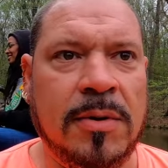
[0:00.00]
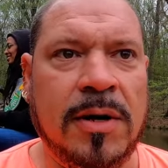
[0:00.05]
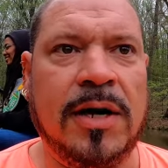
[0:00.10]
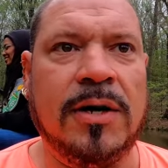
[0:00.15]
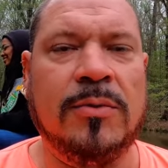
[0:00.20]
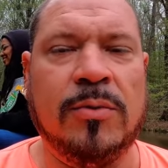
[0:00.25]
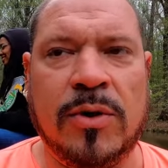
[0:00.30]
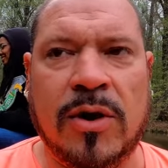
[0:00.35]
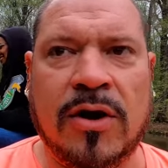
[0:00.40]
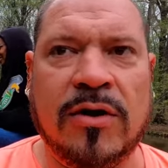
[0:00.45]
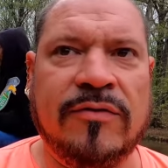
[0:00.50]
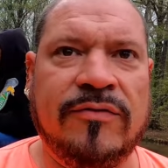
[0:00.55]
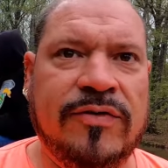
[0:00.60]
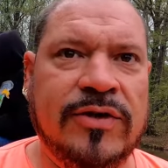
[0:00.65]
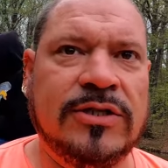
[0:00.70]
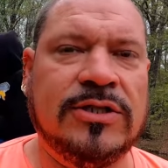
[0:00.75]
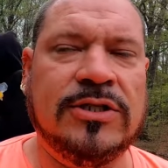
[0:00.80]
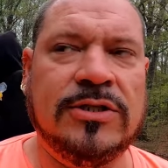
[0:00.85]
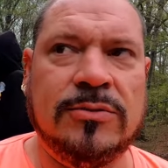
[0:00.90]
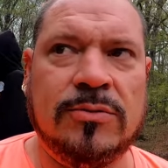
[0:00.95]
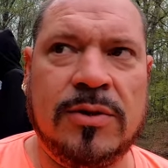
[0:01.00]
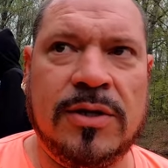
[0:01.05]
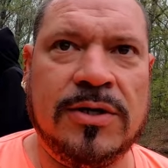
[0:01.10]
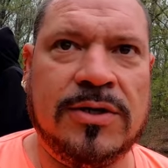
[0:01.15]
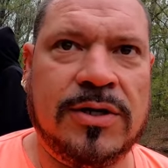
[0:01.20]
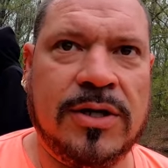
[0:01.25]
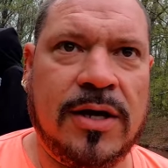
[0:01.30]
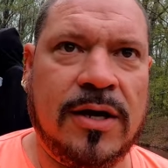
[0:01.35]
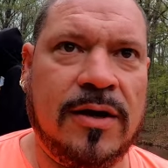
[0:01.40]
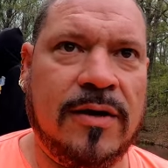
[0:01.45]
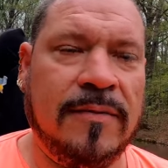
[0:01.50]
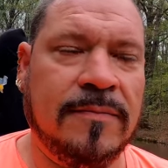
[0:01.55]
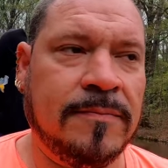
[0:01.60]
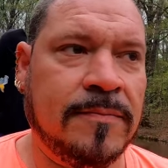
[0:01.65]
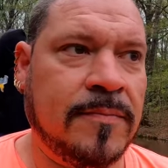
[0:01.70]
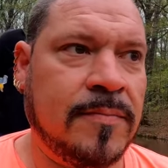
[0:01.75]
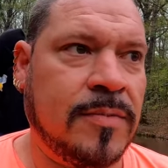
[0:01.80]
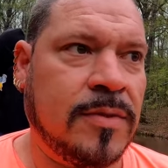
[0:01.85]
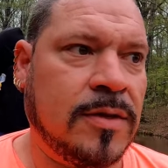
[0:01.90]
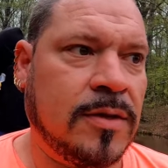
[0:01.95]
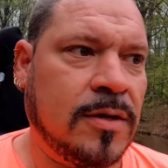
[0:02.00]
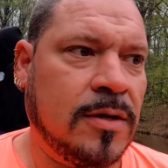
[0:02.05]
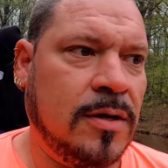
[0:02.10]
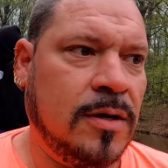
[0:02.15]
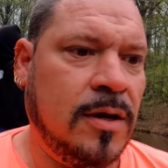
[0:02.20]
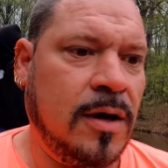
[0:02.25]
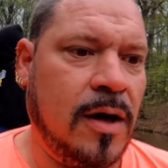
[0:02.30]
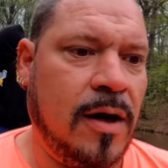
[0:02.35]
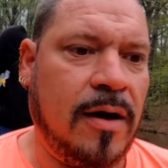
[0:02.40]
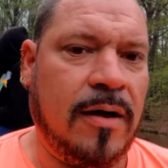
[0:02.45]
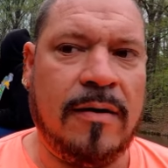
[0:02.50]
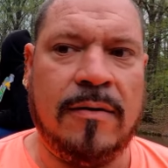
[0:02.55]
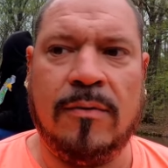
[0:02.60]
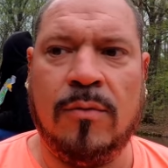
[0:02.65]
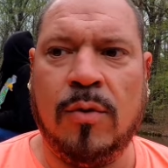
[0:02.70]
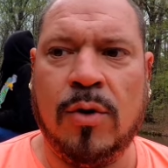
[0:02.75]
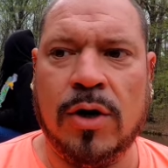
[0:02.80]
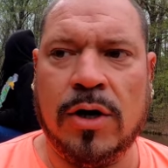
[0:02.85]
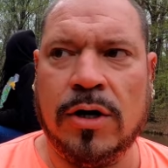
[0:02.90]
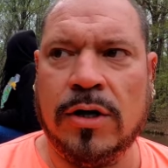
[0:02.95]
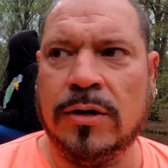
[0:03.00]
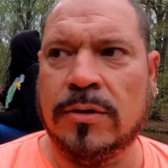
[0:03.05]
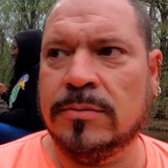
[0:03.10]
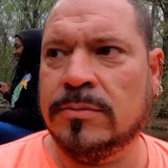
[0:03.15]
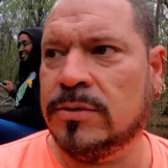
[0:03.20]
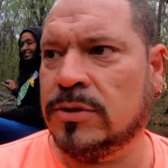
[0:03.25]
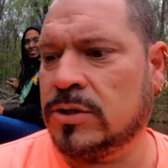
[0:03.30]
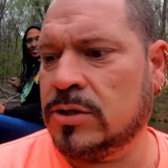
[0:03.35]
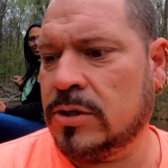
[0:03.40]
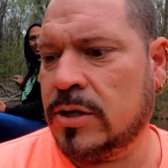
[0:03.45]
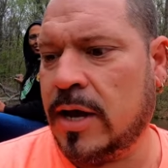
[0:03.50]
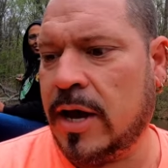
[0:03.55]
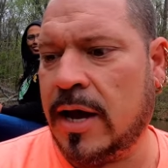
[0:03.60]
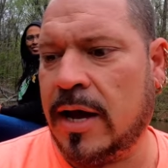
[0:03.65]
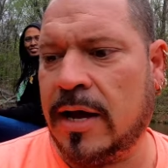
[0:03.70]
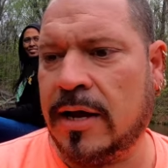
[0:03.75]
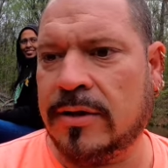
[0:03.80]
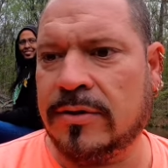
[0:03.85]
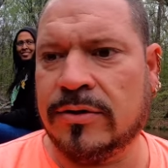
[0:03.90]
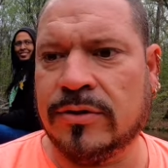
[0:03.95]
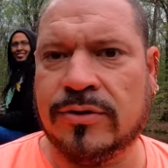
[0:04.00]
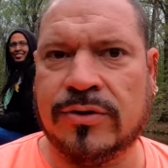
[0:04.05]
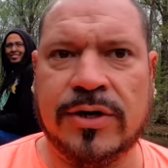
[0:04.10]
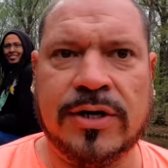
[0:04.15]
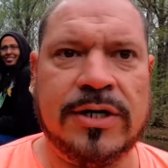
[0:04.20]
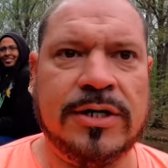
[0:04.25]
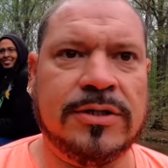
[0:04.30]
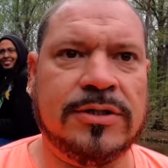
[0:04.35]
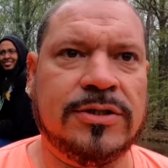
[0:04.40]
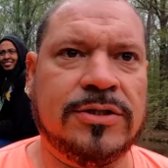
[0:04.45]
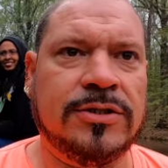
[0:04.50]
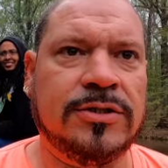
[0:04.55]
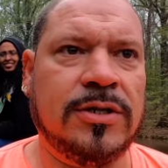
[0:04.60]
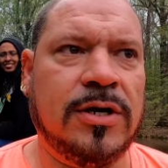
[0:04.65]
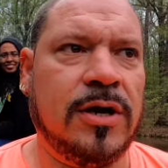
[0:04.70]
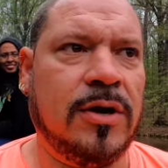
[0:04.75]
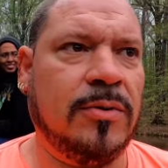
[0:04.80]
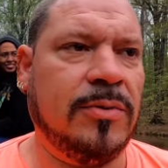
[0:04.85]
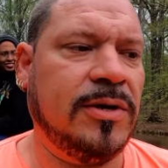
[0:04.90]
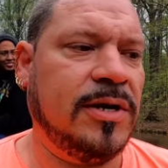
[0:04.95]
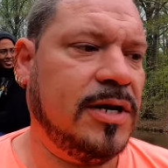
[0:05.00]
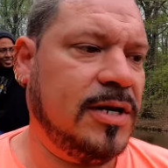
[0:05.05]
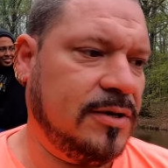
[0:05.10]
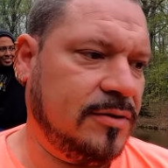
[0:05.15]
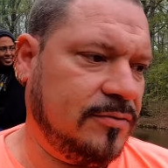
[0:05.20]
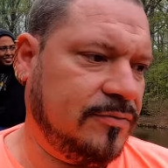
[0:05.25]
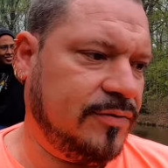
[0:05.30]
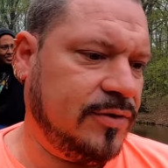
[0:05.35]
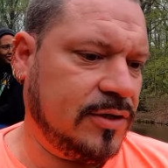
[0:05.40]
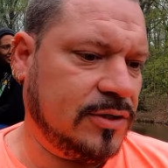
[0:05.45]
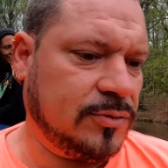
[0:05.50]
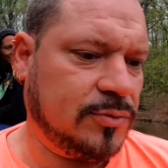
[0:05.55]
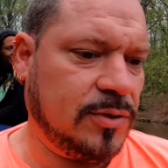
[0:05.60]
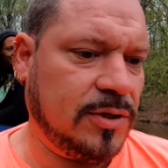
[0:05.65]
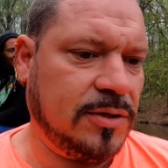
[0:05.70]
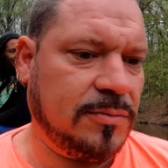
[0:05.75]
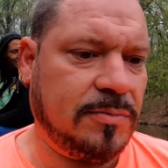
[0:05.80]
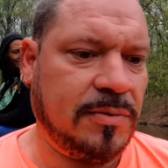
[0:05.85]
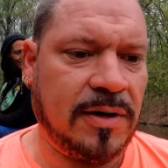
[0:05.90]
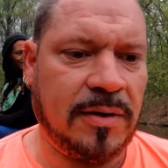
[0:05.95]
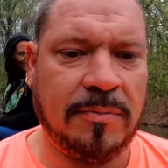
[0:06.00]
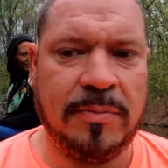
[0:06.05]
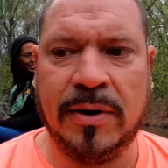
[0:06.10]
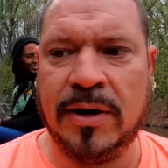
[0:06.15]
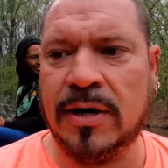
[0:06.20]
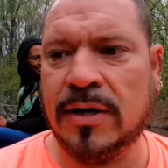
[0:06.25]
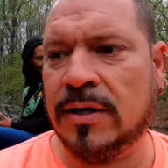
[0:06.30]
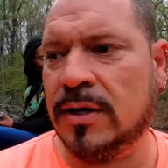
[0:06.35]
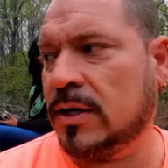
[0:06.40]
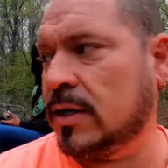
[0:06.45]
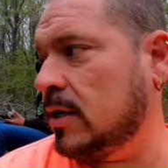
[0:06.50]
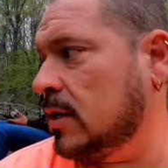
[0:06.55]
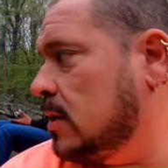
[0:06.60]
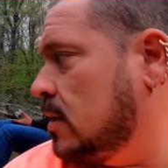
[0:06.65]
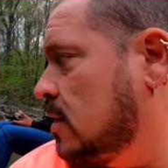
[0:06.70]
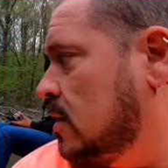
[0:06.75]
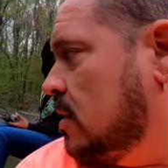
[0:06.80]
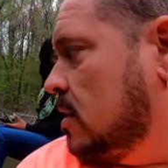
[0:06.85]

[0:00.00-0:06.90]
But we are fishing with uh, uh, worms and the crickets uh, we didn't fish with, but apparently,